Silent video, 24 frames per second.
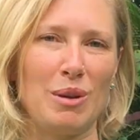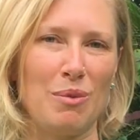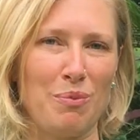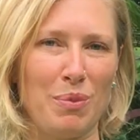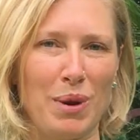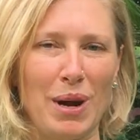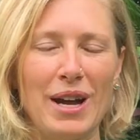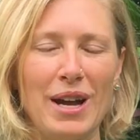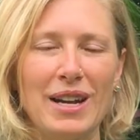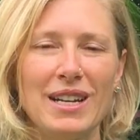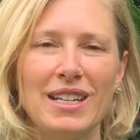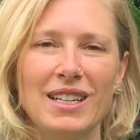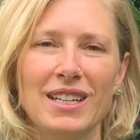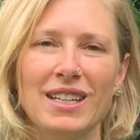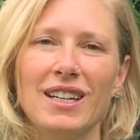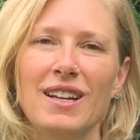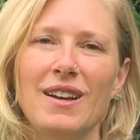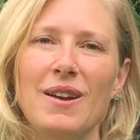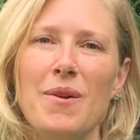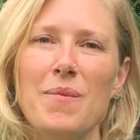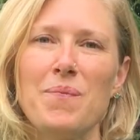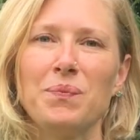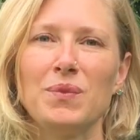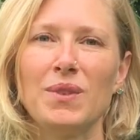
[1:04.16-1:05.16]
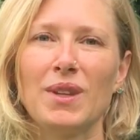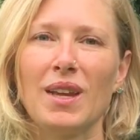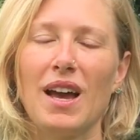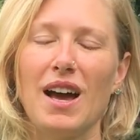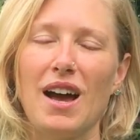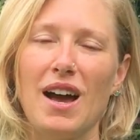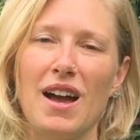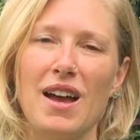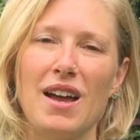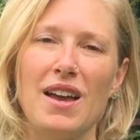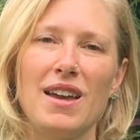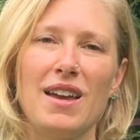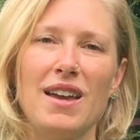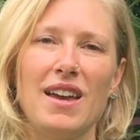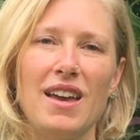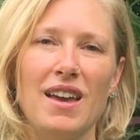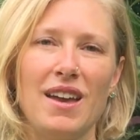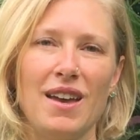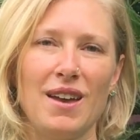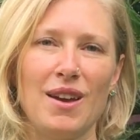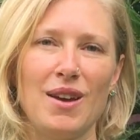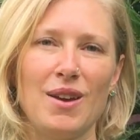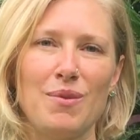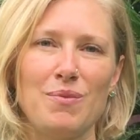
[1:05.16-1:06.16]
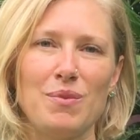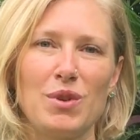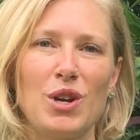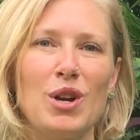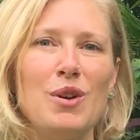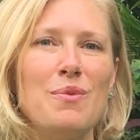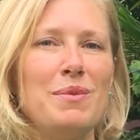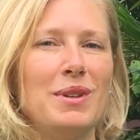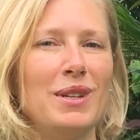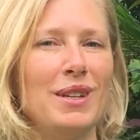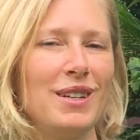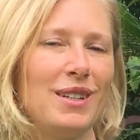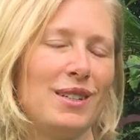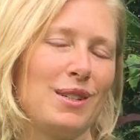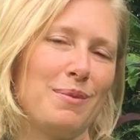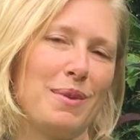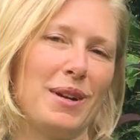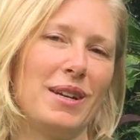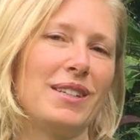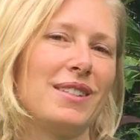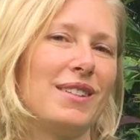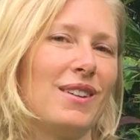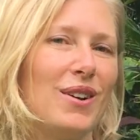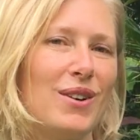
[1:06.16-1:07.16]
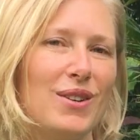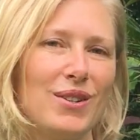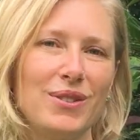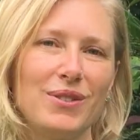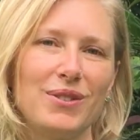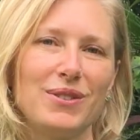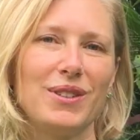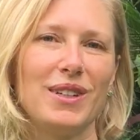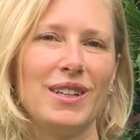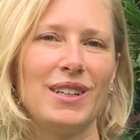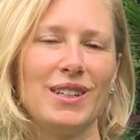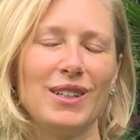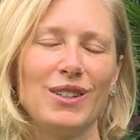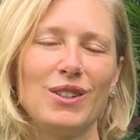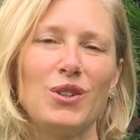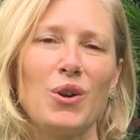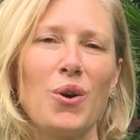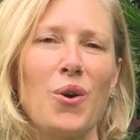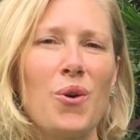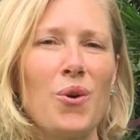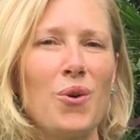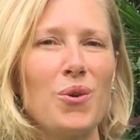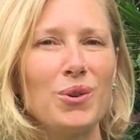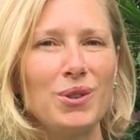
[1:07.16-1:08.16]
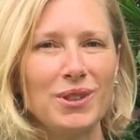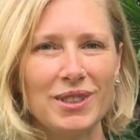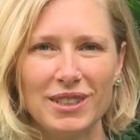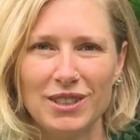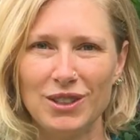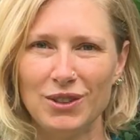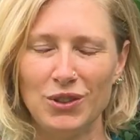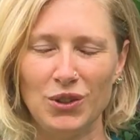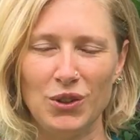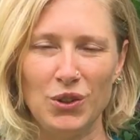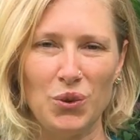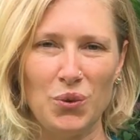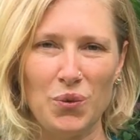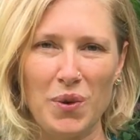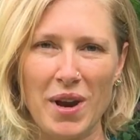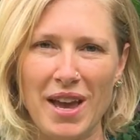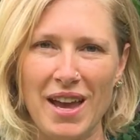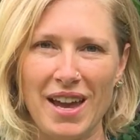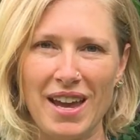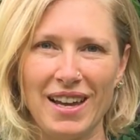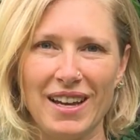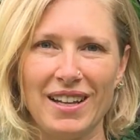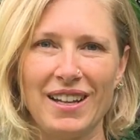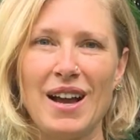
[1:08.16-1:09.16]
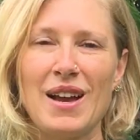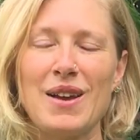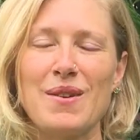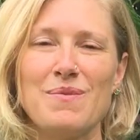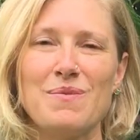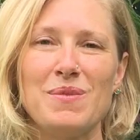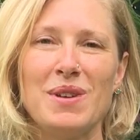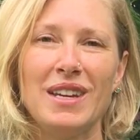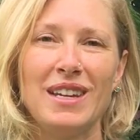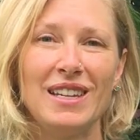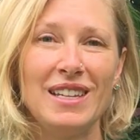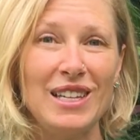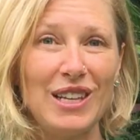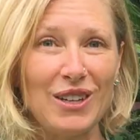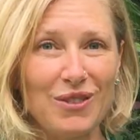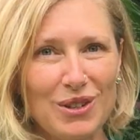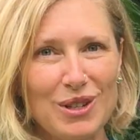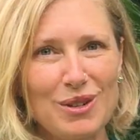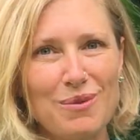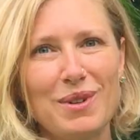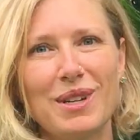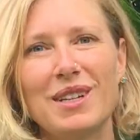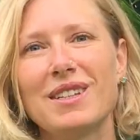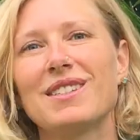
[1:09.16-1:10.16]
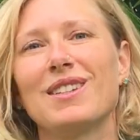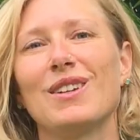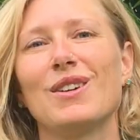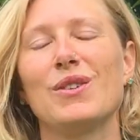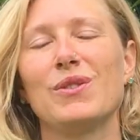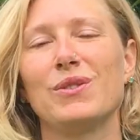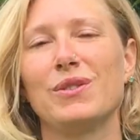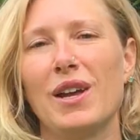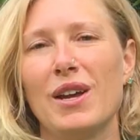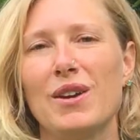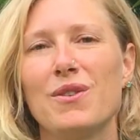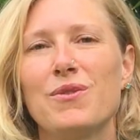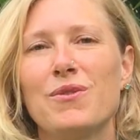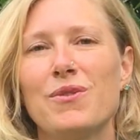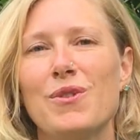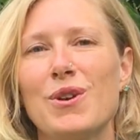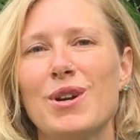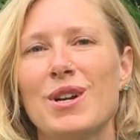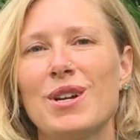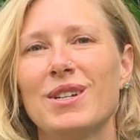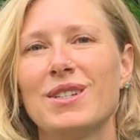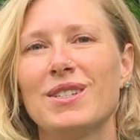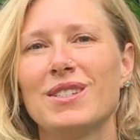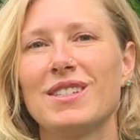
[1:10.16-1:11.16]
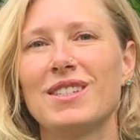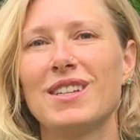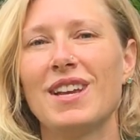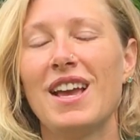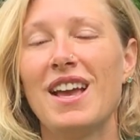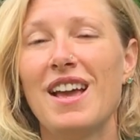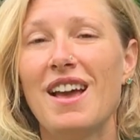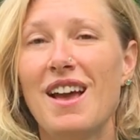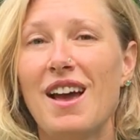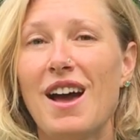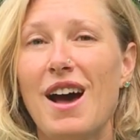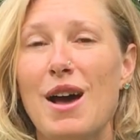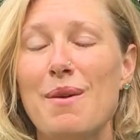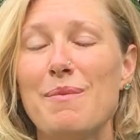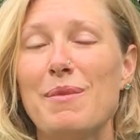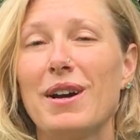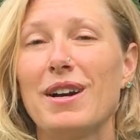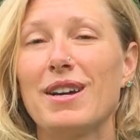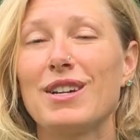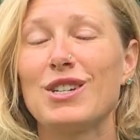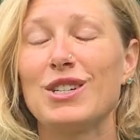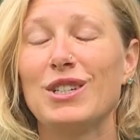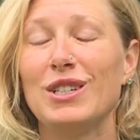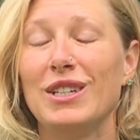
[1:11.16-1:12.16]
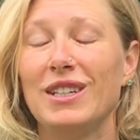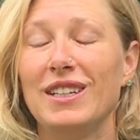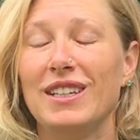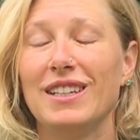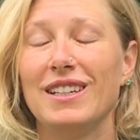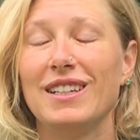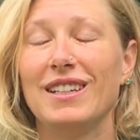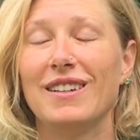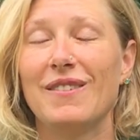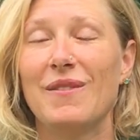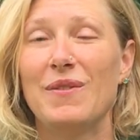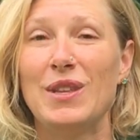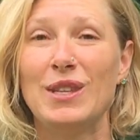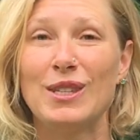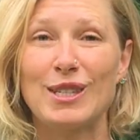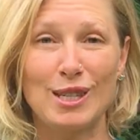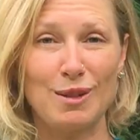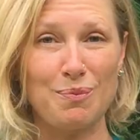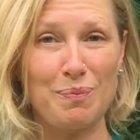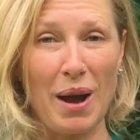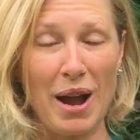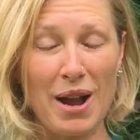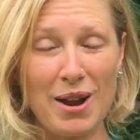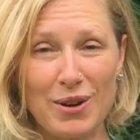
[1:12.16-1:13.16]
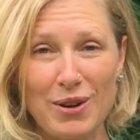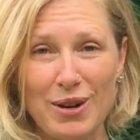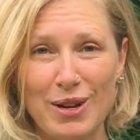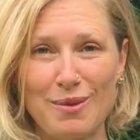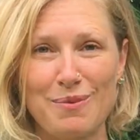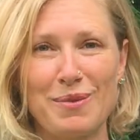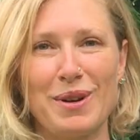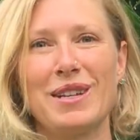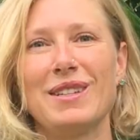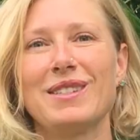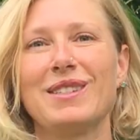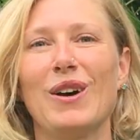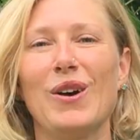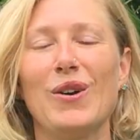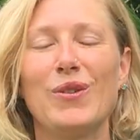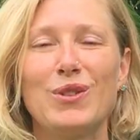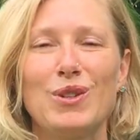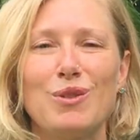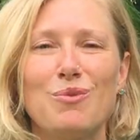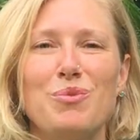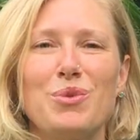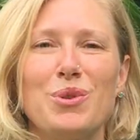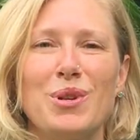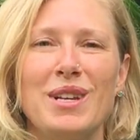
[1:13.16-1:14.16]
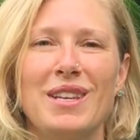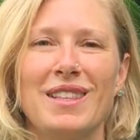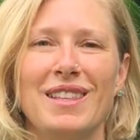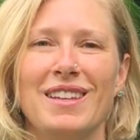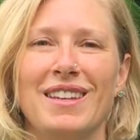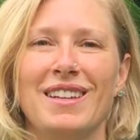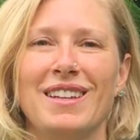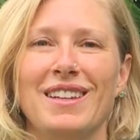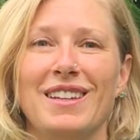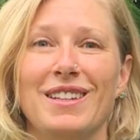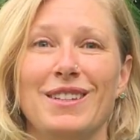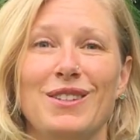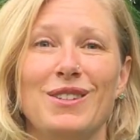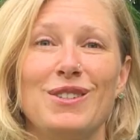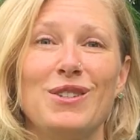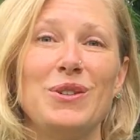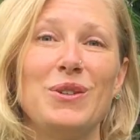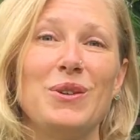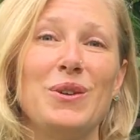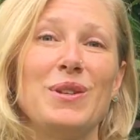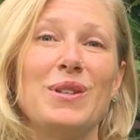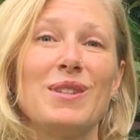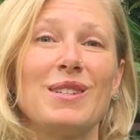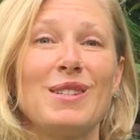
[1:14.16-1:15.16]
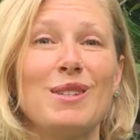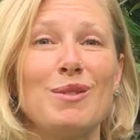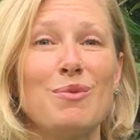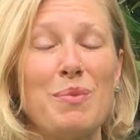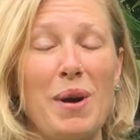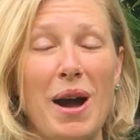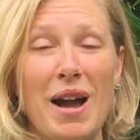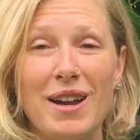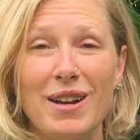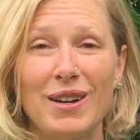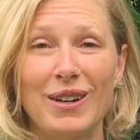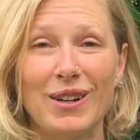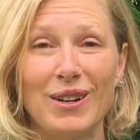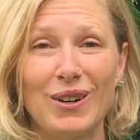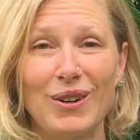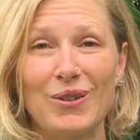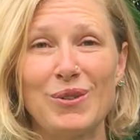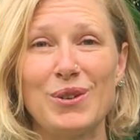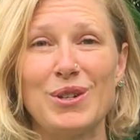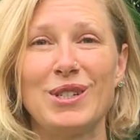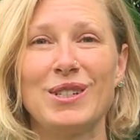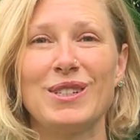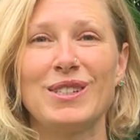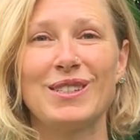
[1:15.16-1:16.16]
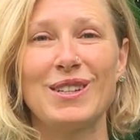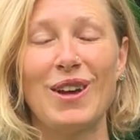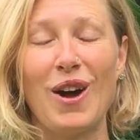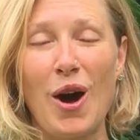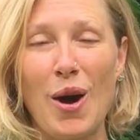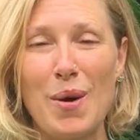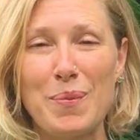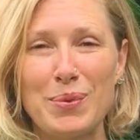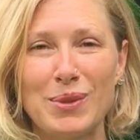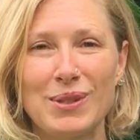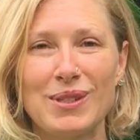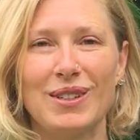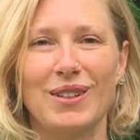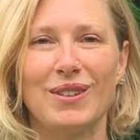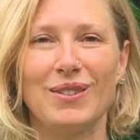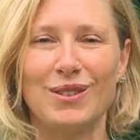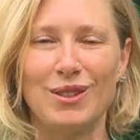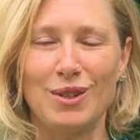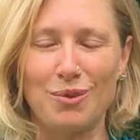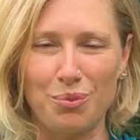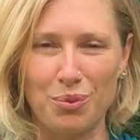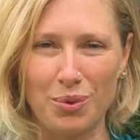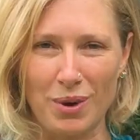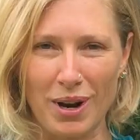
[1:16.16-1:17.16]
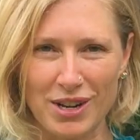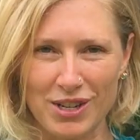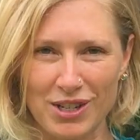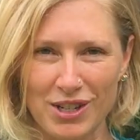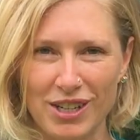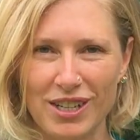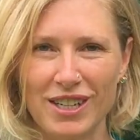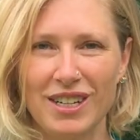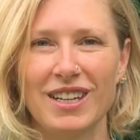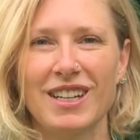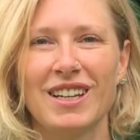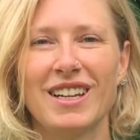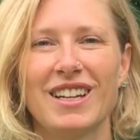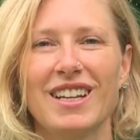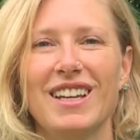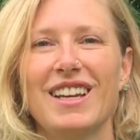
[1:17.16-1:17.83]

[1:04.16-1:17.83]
my body, I am committing to myself in a totally new way. I am giving myself life force. I'm actually inspiring myself. To breathe in is to inspire, which is the opposite of depression.